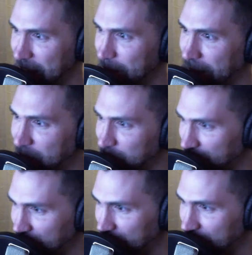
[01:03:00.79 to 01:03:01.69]
minutes
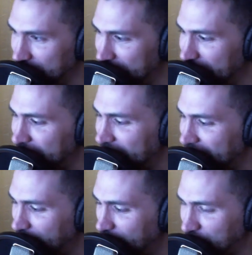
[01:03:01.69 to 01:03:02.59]
with some
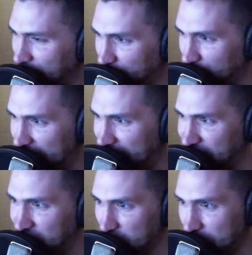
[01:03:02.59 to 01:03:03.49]

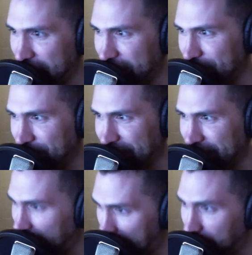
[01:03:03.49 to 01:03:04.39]
3/8 tubing
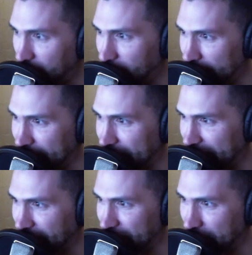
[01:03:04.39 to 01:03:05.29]
and an
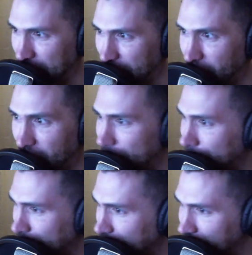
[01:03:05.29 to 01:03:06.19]
area to blow
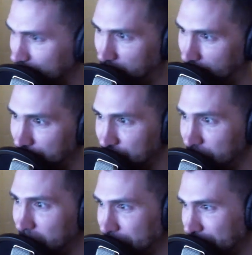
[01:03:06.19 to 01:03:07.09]
off, and problem
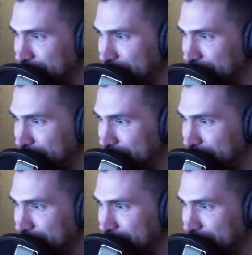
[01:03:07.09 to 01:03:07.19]
solved.